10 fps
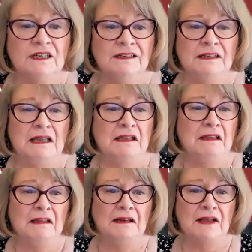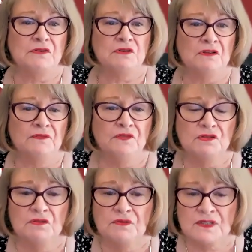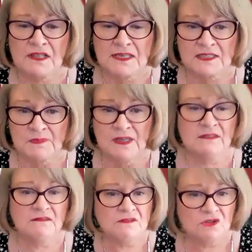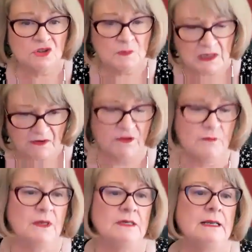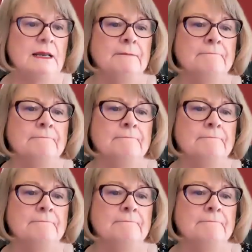And after all, the funeral was last month. You should be over it by now.